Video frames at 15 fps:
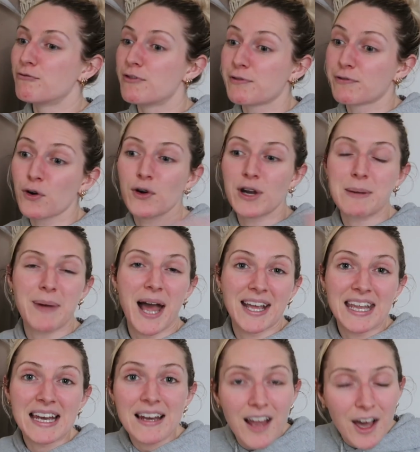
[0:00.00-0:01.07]
falling back
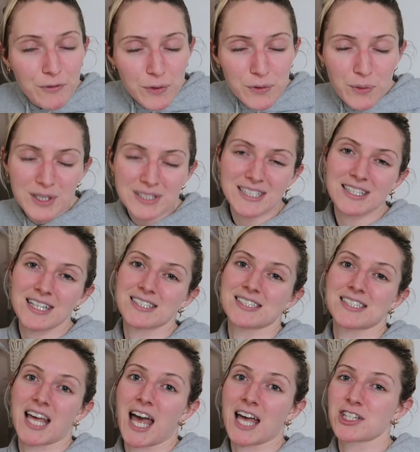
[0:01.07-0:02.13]
in love with what's in our
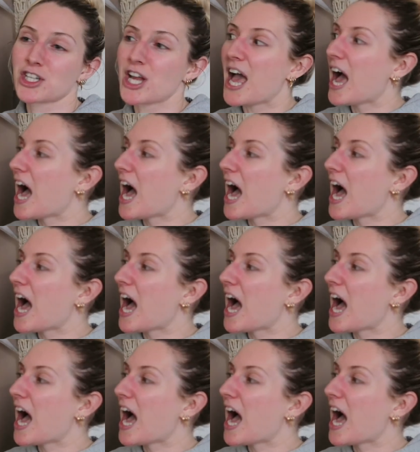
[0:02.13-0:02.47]
stash,